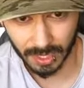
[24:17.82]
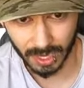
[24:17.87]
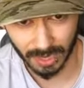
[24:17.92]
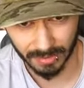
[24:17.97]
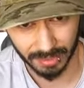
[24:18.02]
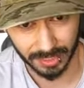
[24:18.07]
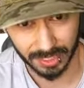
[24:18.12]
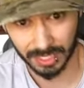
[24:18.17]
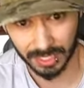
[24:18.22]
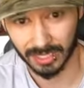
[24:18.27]

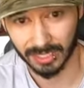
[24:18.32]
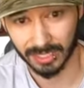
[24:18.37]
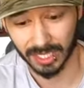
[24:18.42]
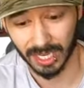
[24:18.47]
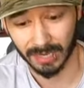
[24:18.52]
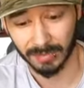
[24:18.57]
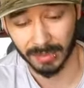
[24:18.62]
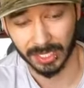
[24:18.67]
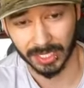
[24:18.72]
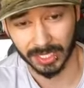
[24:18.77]
Every single
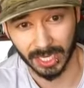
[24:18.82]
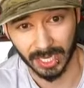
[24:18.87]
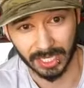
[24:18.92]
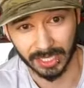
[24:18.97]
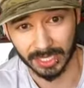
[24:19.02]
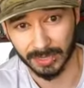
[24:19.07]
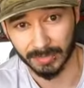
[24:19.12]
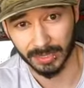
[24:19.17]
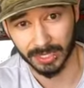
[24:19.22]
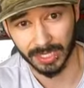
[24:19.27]
time I
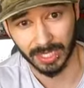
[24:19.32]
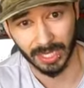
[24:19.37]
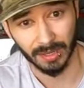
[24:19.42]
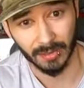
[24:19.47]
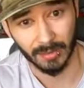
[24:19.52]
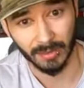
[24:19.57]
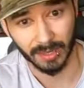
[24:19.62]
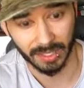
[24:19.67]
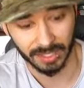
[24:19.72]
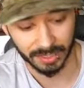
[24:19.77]
tie something,
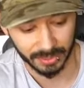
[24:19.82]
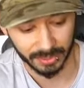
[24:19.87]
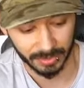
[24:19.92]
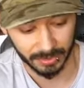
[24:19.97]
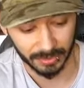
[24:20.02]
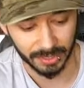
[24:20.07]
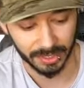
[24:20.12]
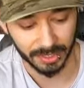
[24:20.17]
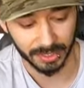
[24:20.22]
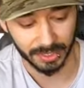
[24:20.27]
I want it
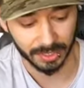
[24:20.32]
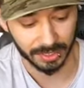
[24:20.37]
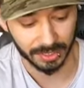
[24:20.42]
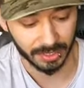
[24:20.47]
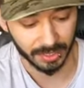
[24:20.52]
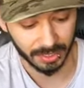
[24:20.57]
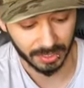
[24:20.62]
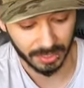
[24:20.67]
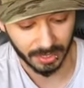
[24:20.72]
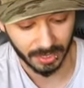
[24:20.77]
to
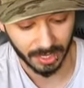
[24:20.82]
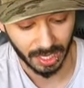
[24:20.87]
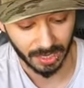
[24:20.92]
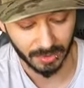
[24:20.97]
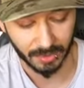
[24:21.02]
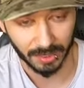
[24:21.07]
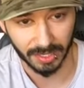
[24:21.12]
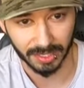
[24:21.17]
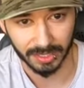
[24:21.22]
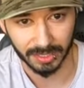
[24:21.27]
be
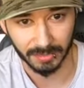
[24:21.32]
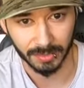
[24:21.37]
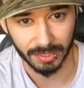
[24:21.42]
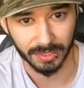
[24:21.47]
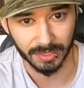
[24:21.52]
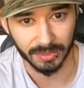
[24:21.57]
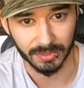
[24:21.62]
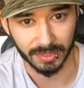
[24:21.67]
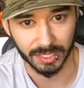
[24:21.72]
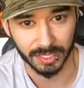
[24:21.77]

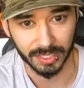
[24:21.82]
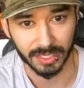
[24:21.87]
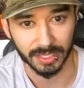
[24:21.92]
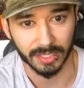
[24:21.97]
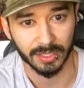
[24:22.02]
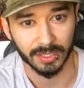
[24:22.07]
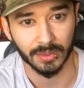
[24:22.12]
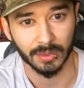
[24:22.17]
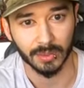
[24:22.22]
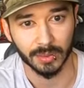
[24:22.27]
unique
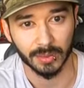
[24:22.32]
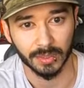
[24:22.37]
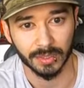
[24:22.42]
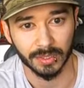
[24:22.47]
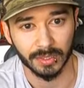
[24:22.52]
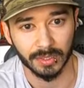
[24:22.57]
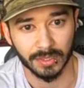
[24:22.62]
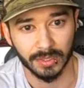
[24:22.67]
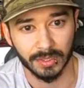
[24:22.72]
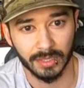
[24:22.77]
and
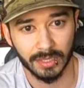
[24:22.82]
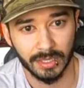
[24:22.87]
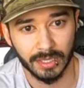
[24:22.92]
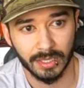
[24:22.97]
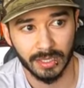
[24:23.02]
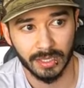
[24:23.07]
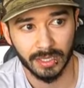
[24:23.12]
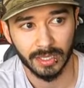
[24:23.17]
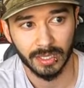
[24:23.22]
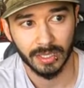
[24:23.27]
cool,
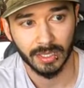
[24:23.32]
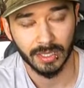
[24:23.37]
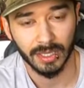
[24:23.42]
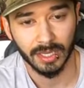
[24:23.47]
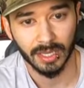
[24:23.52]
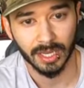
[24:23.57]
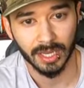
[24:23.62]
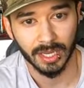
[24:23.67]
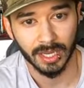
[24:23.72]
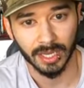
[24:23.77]

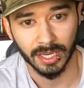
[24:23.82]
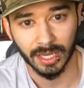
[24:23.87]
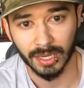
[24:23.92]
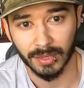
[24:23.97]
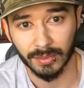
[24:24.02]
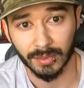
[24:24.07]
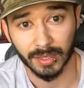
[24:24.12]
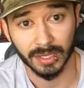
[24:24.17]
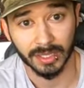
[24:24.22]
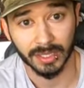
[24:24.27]
and
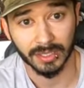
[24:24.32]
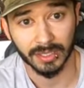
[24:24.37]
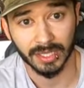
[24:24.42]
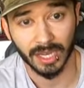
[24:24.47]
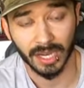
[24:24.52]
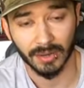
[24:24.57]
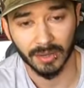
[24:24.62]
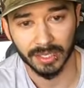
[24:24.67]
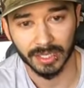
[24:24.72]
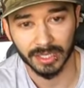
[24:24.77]
I want
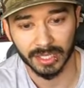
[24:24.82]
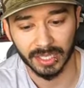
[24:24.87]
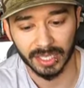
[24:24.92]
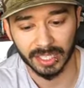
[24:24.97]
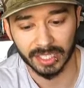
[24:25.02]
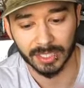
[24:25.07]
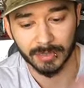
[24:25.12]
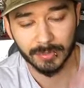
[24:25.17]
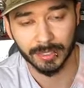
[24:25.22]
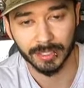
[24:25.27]
to
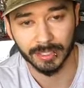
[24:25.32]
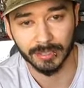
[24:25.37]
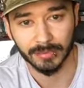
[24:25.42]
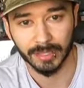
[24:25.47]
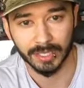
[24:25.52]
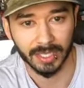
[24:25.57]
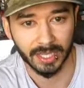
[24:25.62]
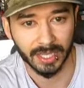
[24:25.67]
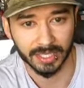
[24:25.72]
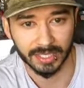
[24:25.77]

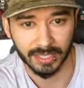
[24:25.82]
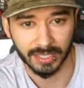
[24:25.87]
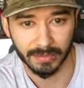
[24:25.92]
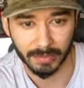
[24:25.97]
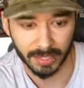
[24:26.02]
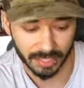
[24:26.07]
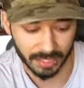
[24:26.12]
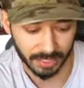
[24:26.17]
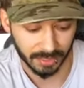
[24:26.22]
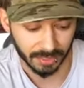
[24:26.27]
experiment as I
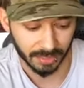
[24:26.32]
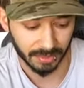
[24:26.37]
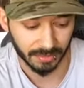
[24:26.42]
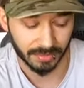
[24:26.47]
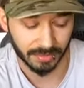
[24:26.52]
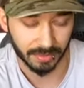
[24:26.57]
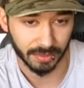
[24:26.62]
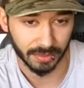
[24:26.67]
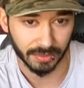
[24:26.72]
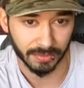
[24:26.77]
make stuff.
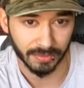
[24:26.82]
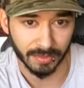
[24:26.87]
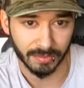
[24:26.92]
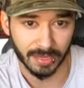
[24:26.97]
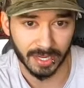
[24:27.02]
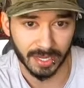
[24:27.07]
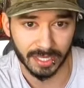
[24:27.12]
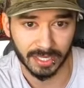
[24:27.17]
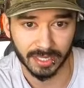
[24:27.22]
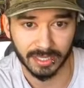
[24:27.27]
So if
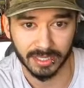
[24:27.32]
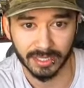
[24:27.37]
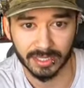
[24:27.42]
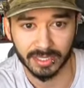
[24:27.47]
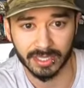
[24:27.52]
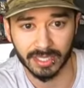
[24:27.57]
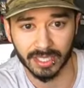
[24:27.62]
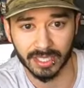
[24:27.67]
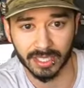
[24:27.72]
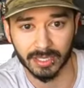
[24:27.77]
I'm making the
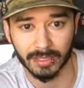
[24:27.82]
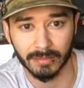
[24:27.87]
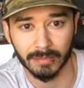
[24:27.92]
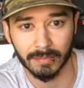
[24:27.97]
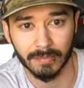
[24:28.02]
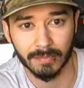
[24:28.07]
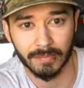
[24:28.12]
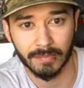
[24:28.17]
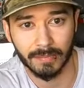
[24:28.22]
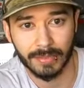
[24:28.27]

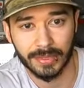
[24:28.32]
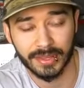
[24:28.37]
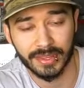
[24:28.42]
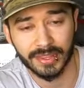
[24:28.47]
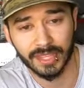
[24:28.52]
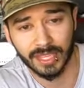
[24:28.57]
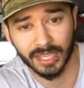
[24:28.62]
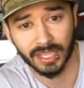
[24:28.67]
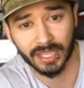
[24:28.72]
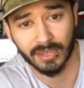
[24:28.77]
same
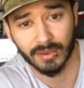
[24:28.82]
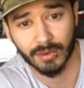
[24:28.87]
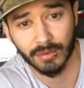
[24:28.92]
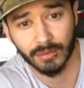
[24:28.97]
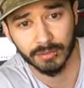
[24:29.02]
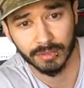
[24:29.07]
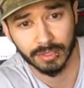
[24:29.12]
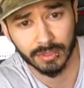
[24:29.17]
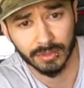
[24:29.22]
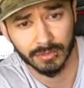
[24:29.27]
thing
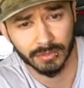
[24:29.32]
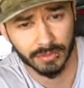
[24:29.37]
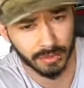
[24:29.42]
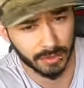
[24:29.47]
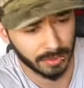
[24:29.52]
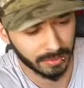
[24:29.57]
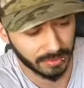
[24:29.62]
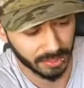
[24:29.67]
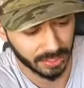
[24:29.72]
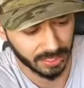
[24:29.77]
over and over
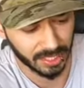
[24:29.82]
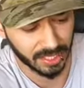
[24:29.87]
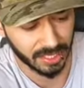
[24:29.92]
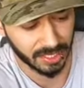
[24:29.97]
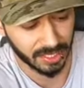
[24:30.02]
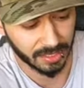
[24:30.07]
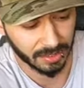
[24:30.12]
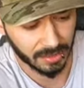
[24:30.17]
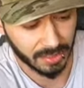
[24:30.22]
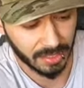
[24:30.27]
and over
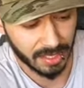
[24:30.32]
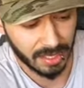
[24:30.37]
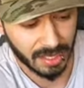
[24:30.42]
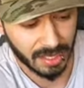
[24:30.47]
again,